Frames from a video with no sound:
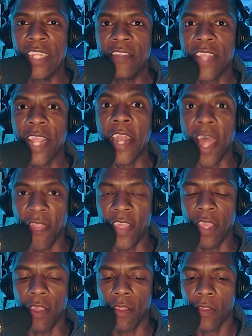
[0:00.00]
Say
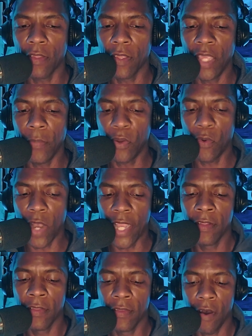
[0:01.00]
nothing. Keep it
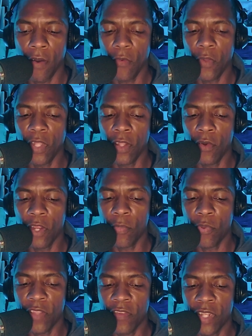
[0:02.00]
quiet. Talk with the lawyer
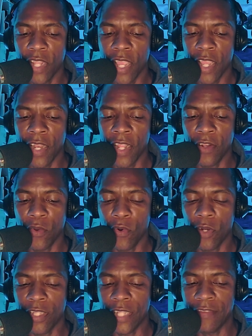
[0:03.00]
present and in
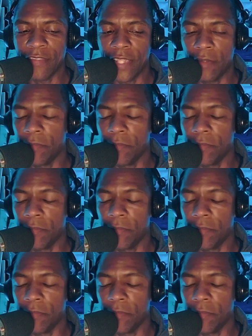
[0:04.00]
court. That's it.